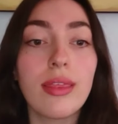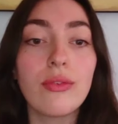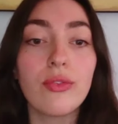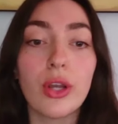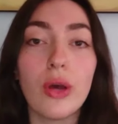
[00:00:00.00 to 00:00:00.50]

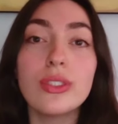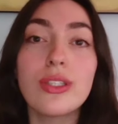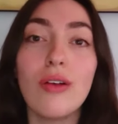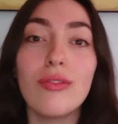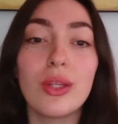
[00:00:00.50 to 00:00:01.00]
and forego
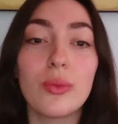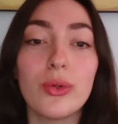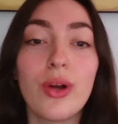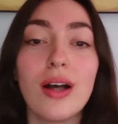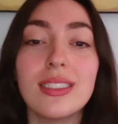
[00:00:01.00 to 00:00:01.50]
solving the
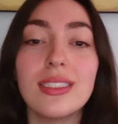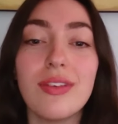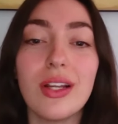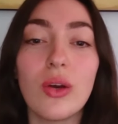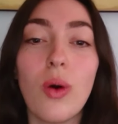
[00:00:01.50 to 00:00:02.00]
root causes
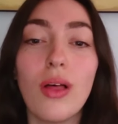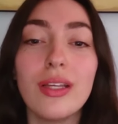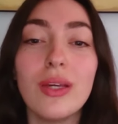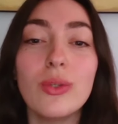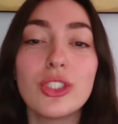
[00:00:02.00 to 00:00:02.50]
of
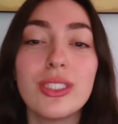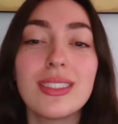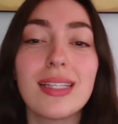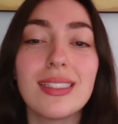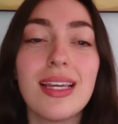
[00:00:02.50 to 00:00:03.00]
inequality, which
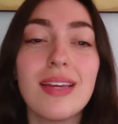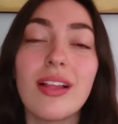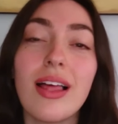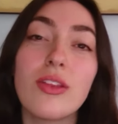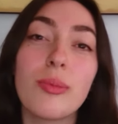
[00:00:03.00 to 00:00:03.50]
necessitate
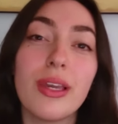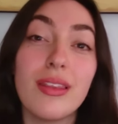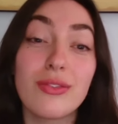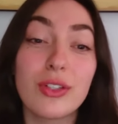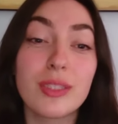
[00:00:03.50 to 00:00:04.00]
philanthropy
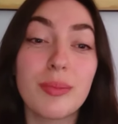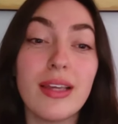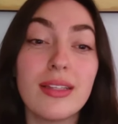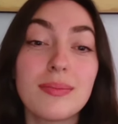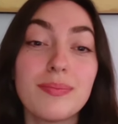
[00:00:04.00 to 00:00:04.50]
in the first
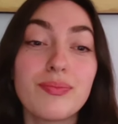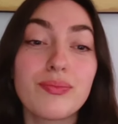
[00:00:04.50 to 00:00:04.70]
place.